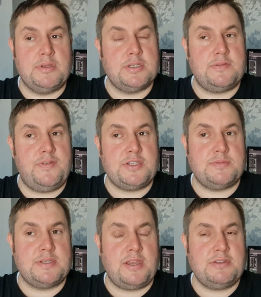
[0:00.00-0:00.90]
It's just the
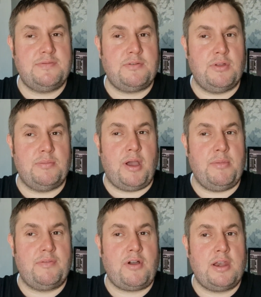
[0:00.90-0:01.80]
fishing's been so difficult at the
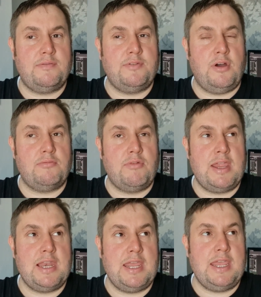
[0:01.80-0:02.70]
moment. I've kind of not
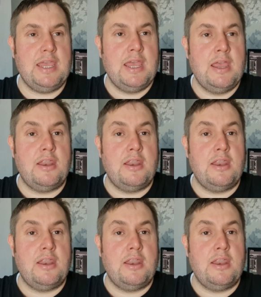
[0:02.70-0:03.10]
really